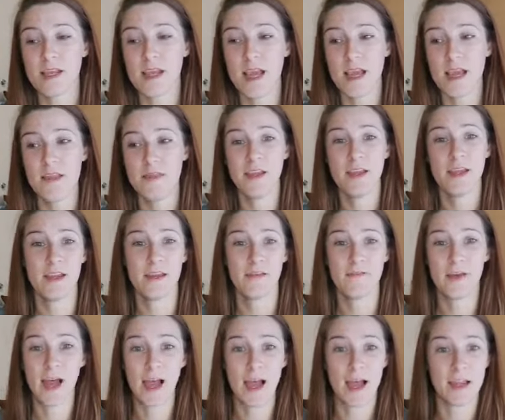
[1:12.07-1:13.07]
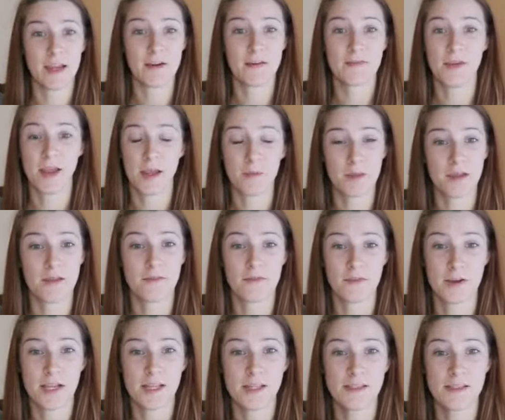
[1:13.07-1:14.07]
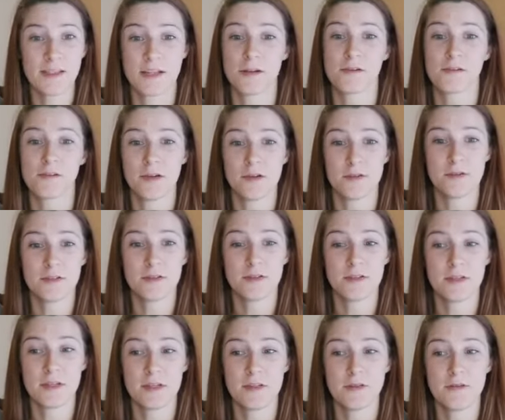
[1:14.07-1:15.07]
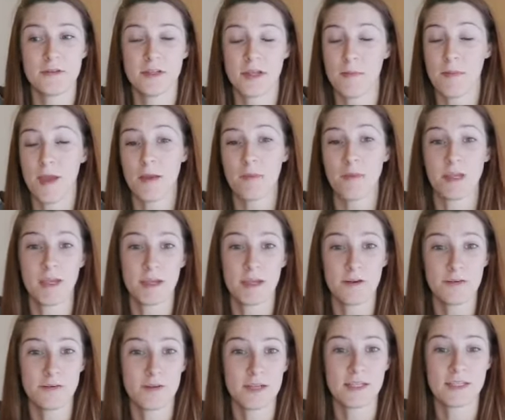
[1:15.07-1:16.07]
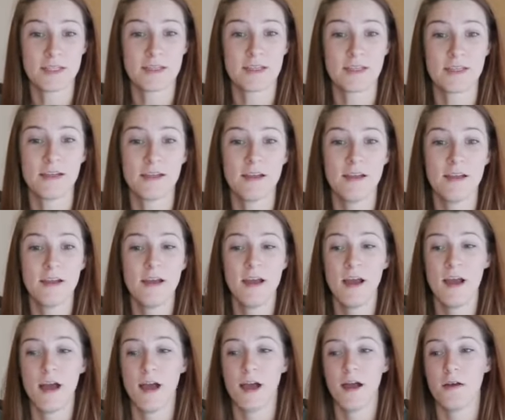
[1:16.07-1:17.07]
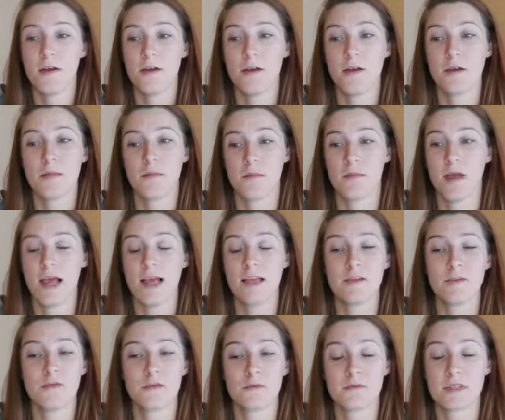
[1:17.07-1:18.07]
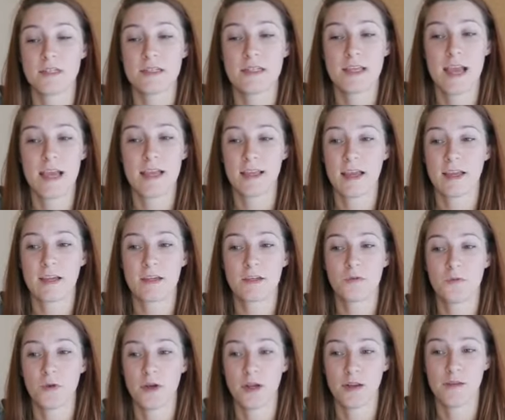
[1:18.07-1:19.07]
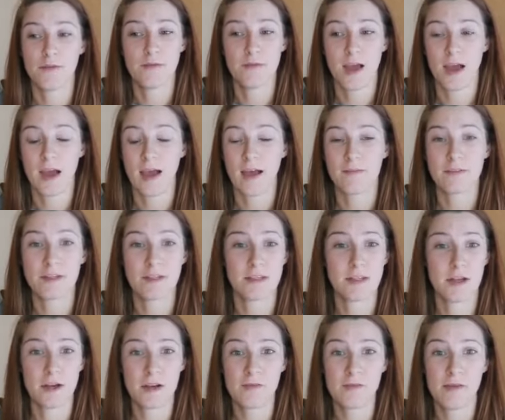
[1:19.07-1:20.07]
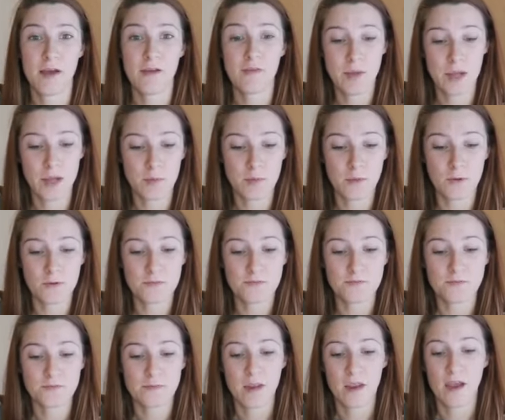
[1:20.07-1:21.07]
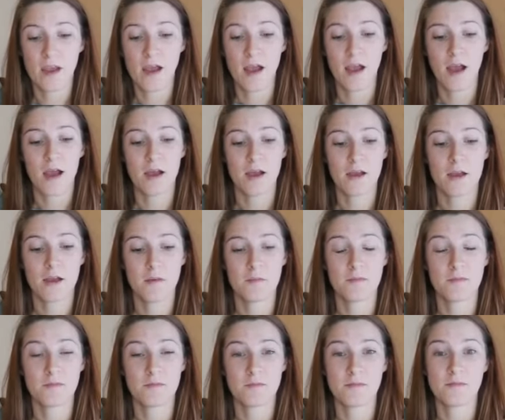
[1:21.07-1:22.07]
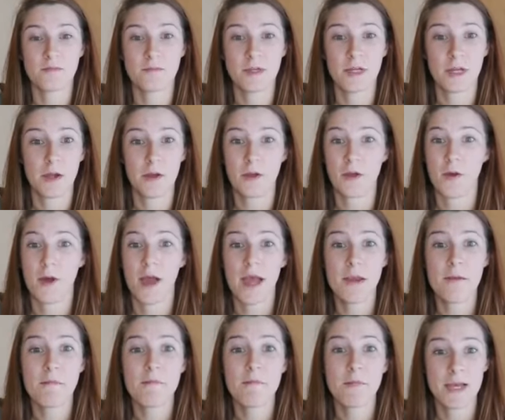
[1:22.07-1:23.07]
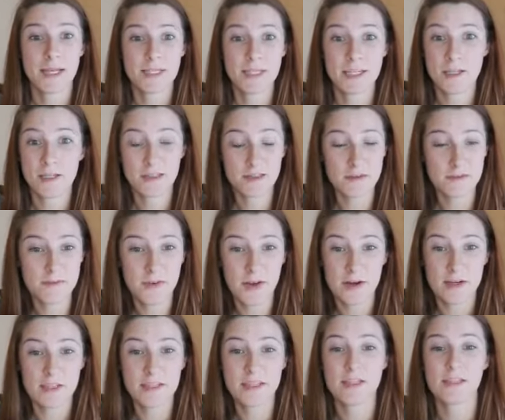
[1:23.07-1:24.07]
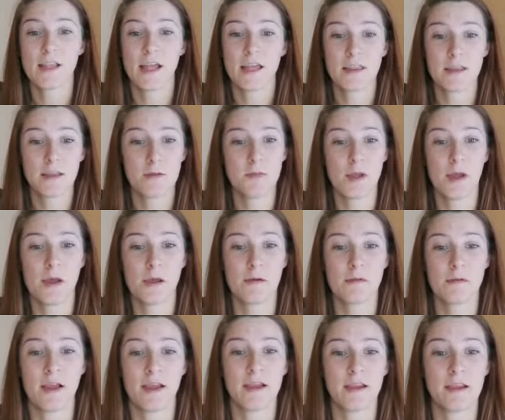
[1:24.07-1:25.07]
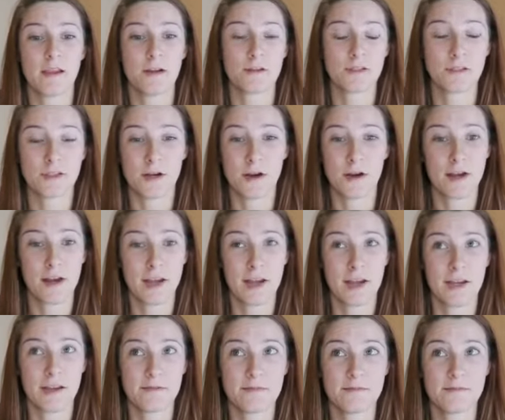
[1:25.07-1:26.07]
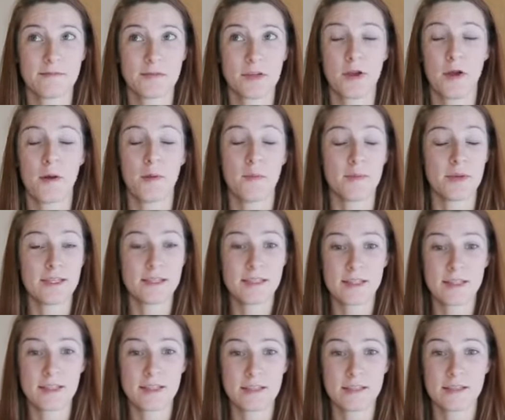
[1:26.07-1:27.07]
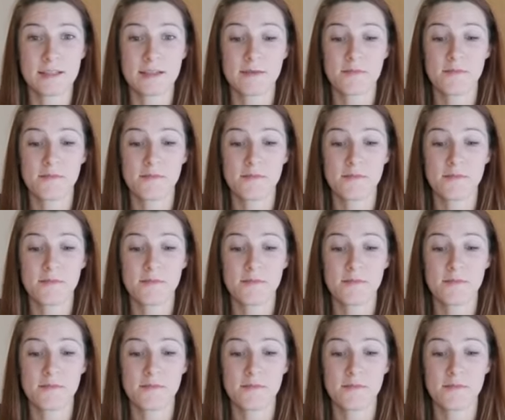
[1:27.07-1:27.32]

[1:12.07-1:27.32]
and then invite your family and friends that you're closest to that may be interested. Um, I normally say like 25 to 35 people. Um, you know, go ahead and message them first and let them know like you're starting your own business